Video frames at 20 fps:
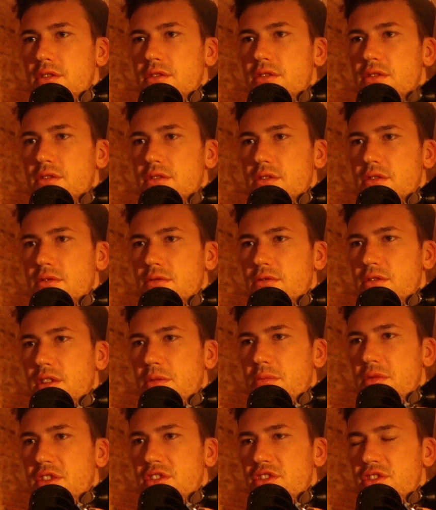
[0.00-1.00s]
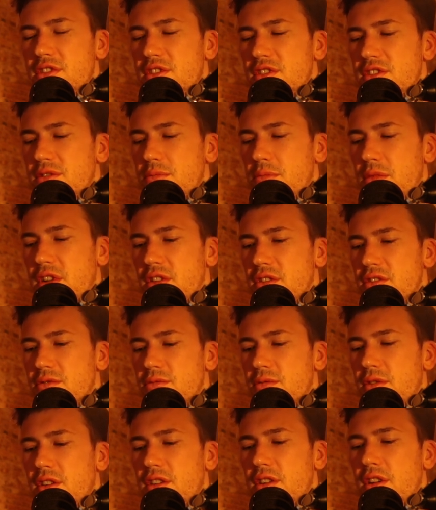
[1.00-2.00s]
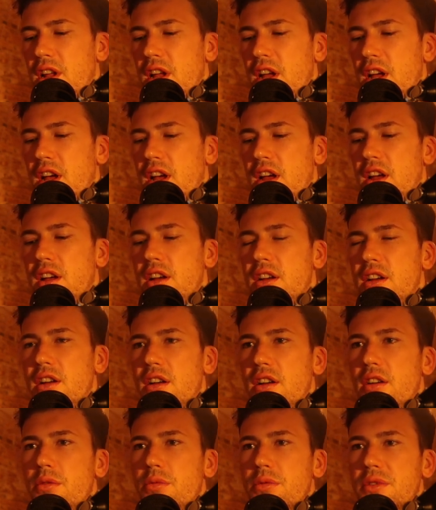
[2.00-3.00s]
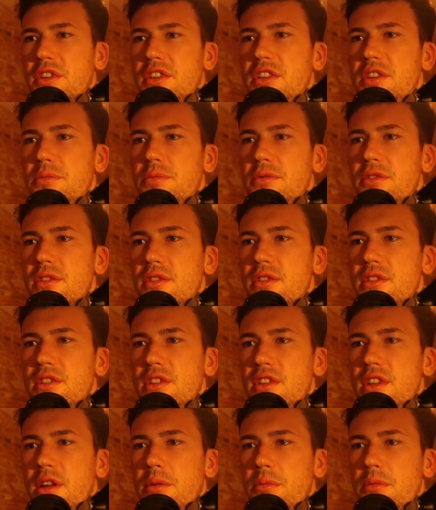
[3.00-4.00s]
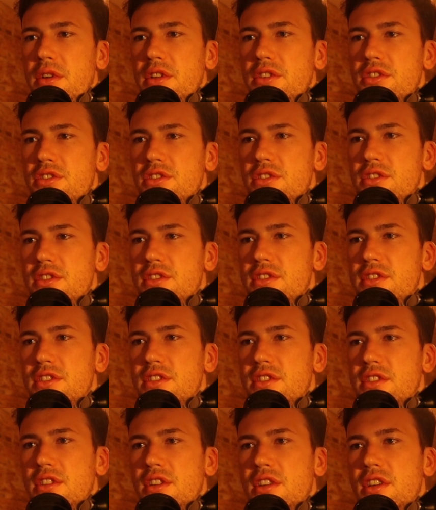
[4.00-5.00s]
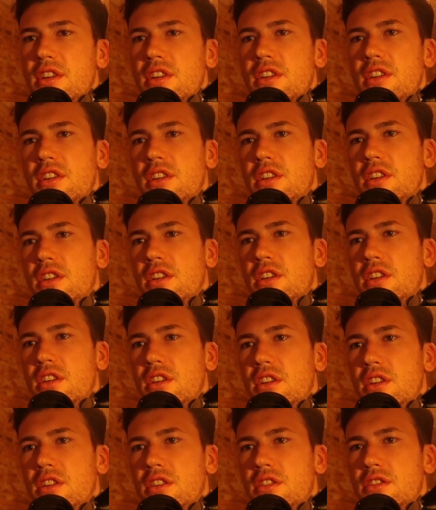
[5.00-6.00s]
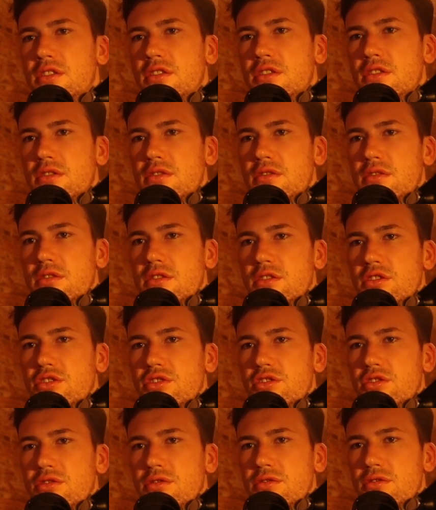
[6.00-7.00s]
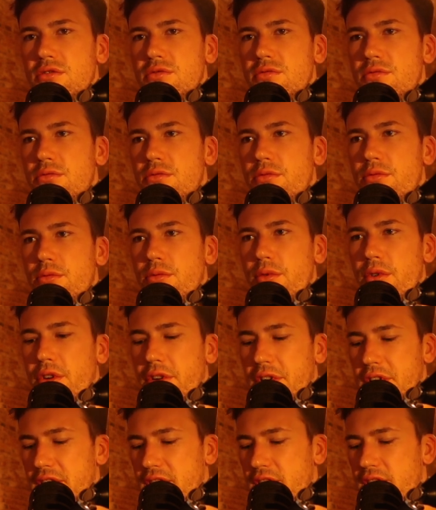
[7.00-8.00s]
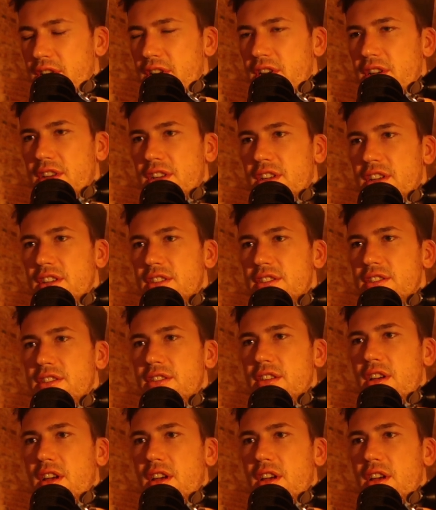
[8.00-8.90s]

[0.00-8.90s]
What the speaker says: So dimension is -1. We keep the dimensions. So this should work, I guess.